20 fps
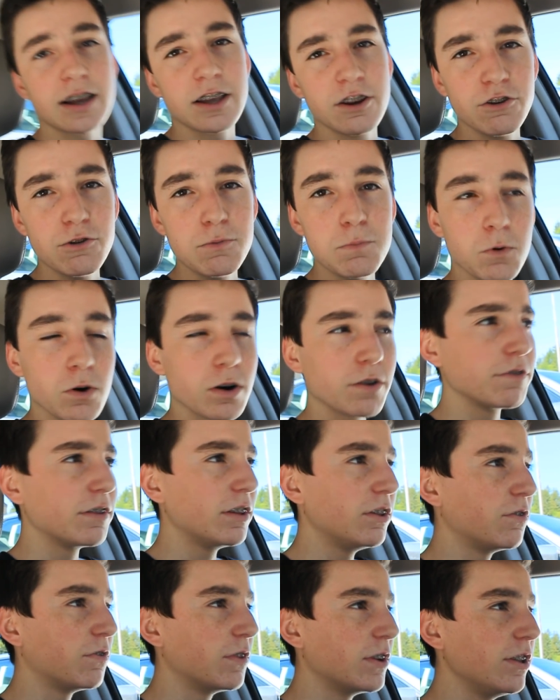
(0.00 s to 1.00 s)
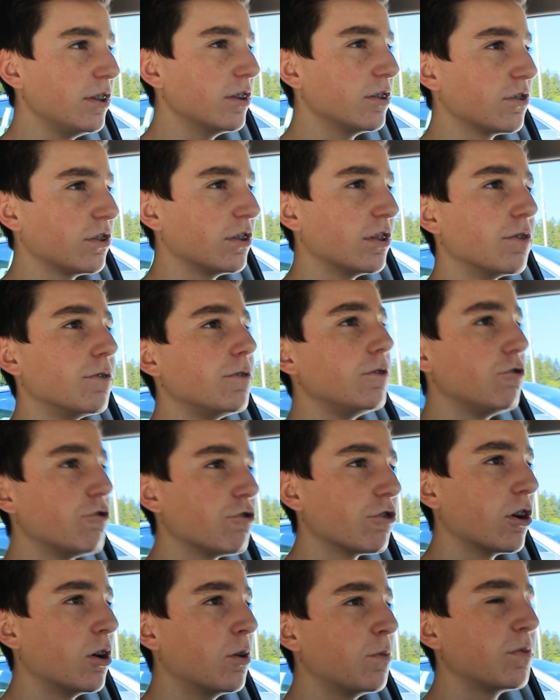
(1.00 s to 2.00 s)
can do more of these videos in the
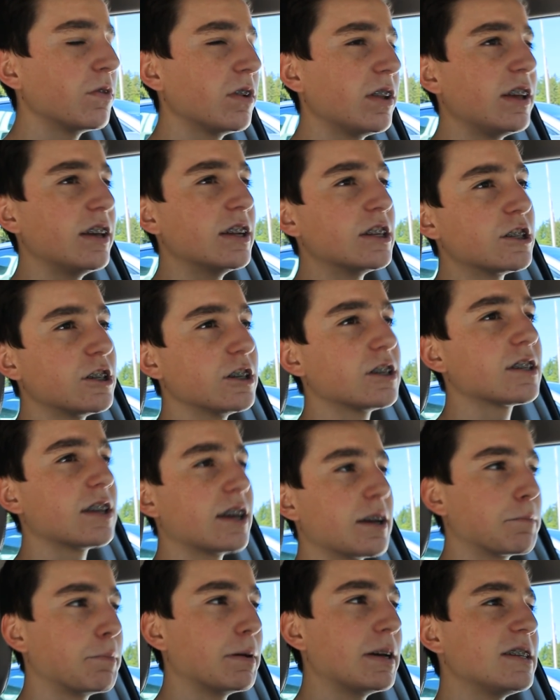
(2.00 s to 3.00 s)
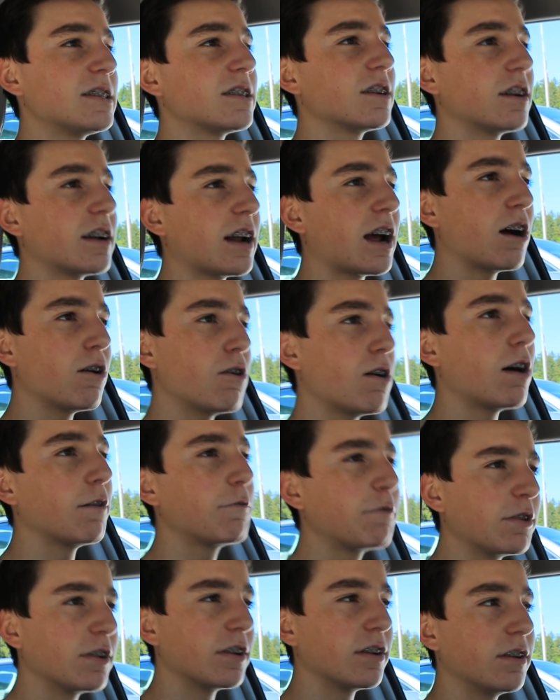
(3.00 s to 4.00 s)
future, hopefully. It's just like based on how
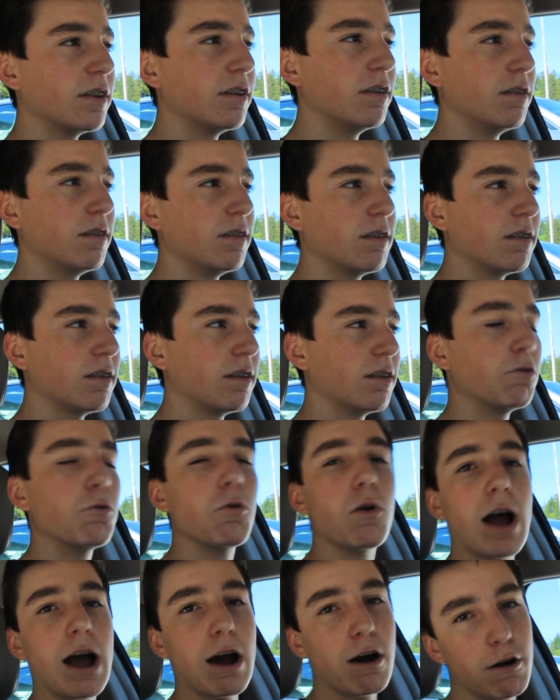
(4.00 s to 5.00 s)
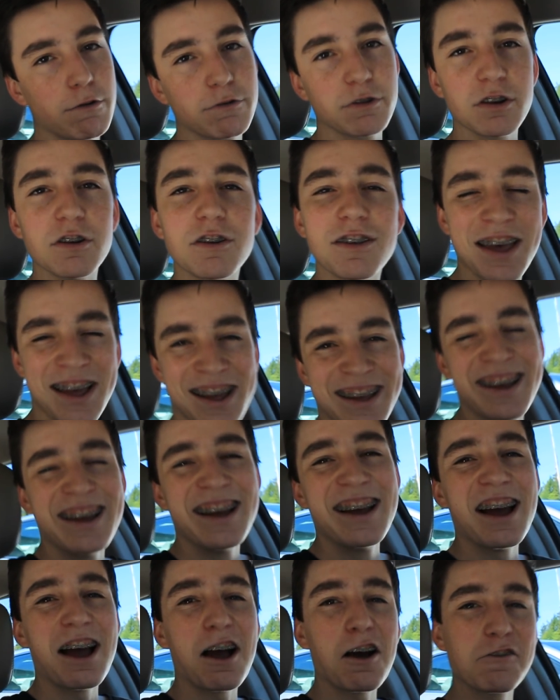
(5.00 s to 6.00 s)
often. How often
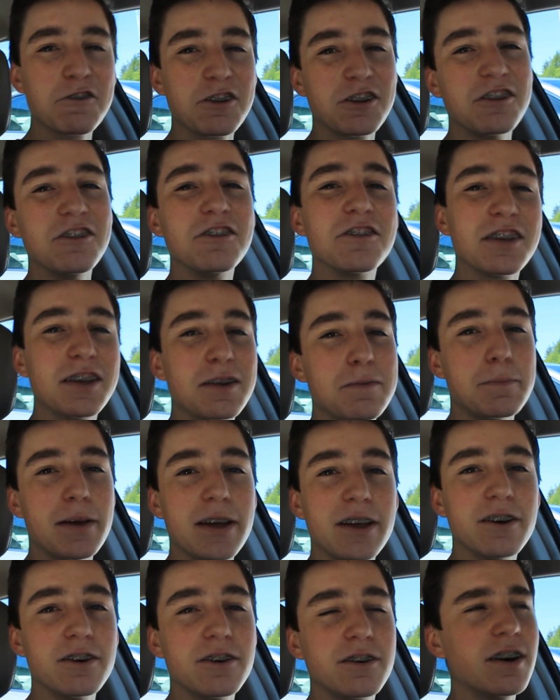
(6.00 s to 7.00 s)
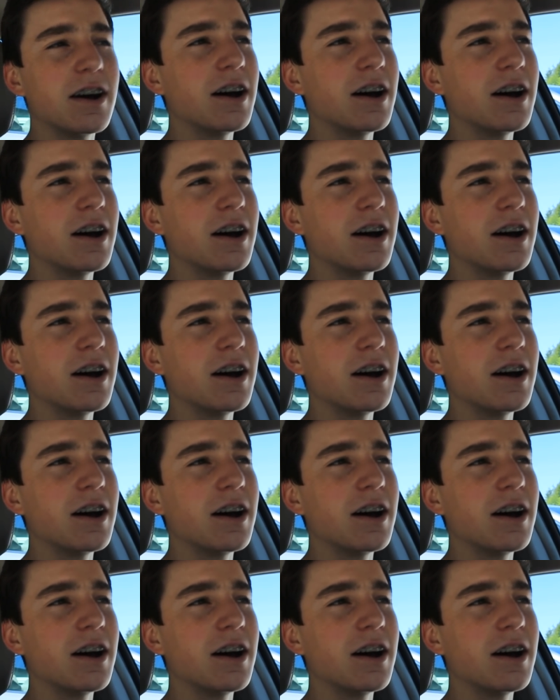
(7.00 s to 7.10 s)
you send mail,